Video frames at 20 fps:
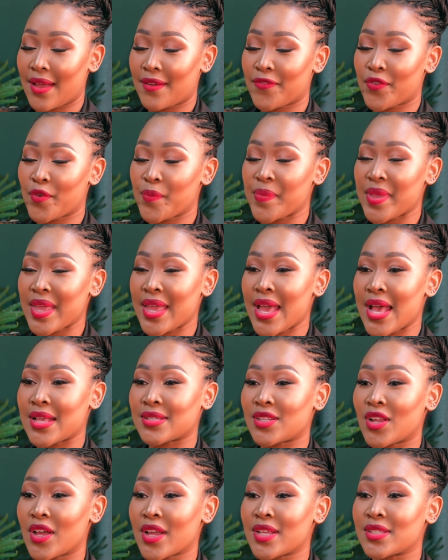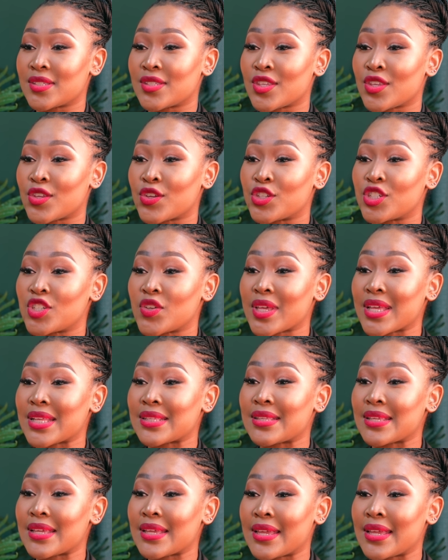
For me, as long as you're doing it